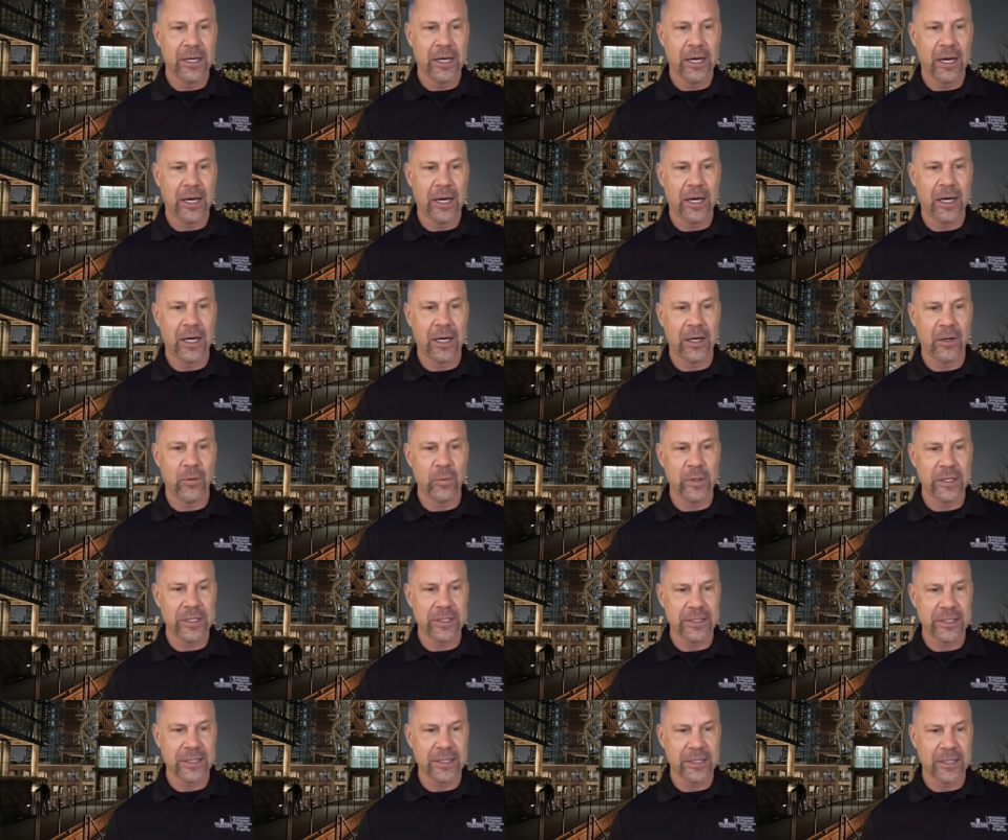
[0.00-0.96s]
uh, we
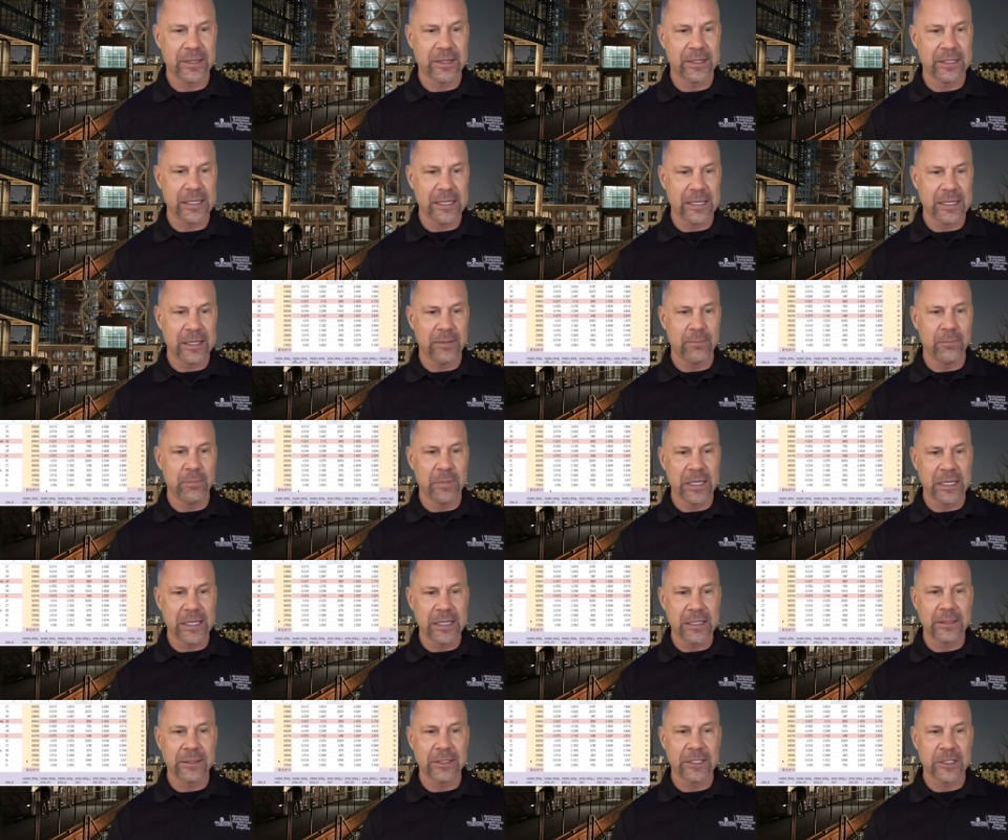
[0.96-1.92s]
see that the
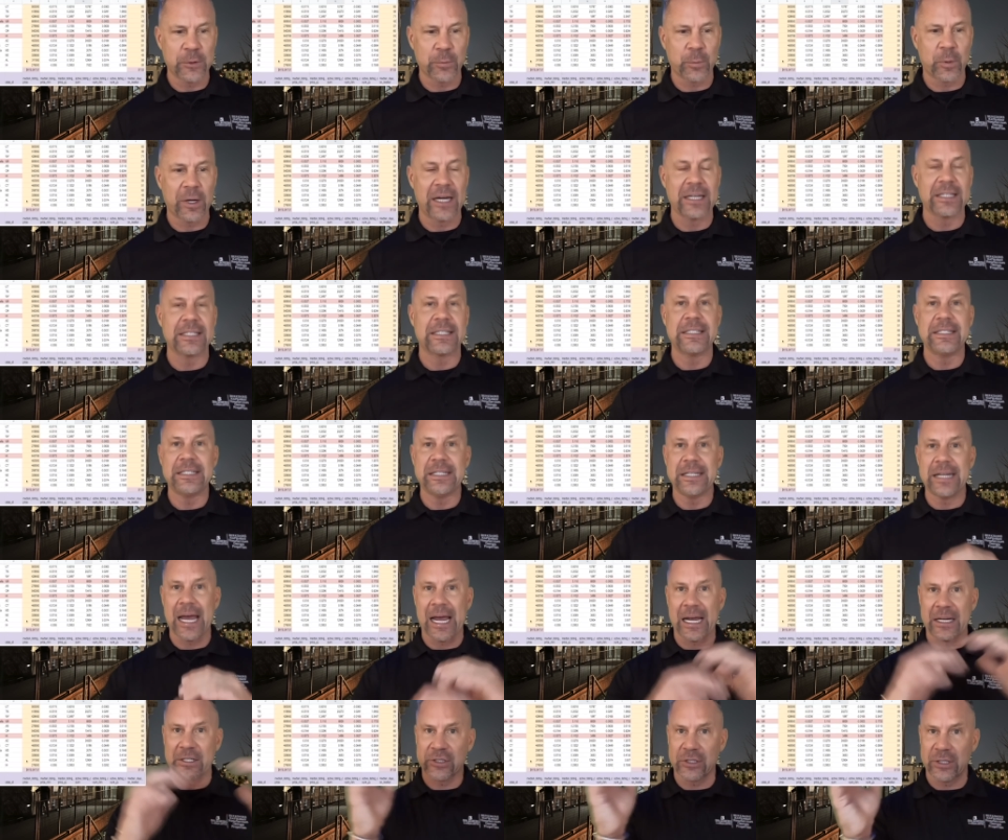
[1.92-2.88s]
median list price
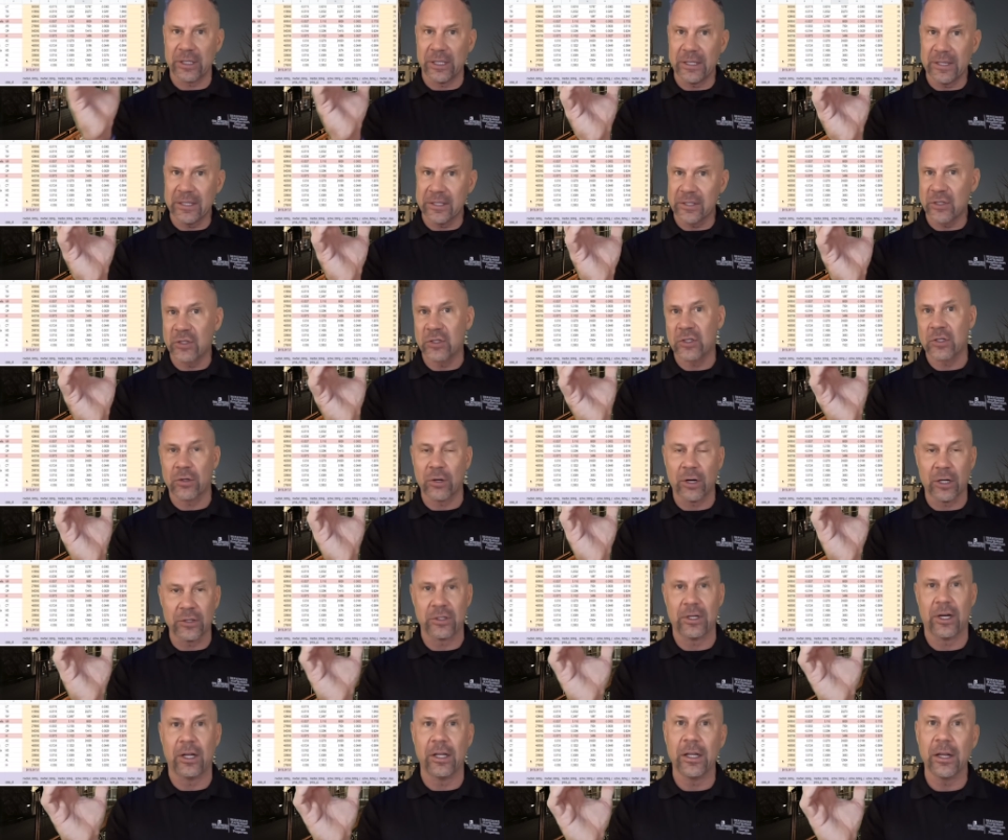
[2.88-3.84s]
nationally, this is
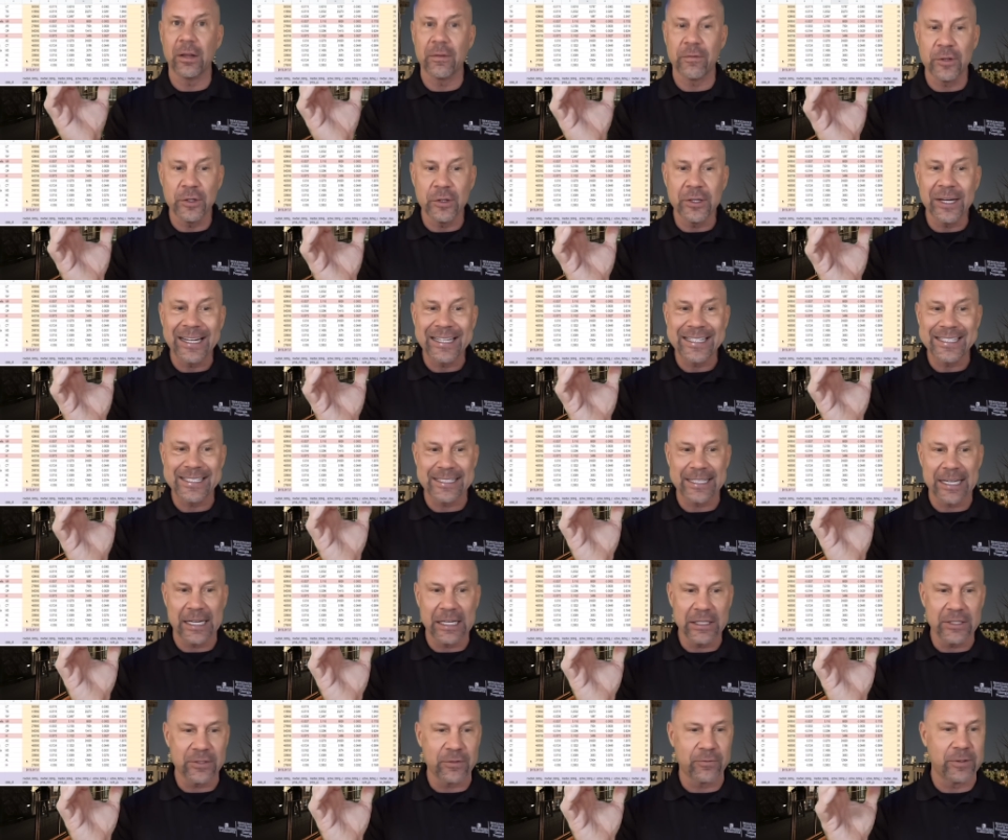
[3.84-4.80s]
across all of the United
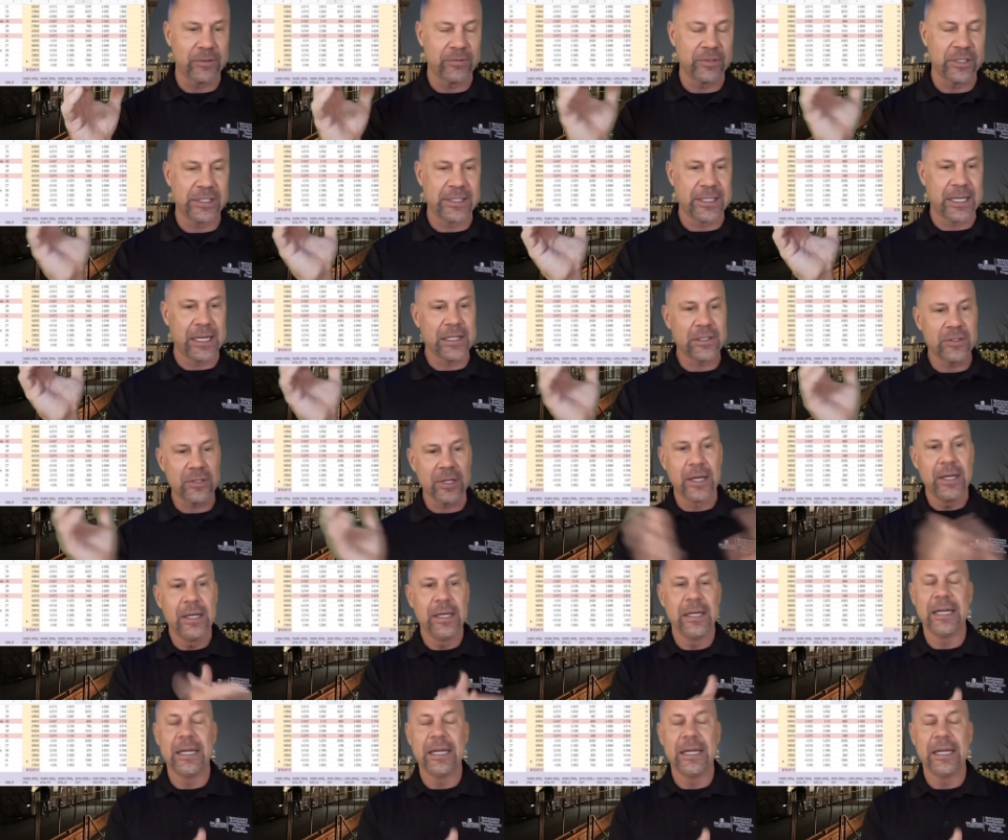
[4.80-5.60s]
States, 50 states,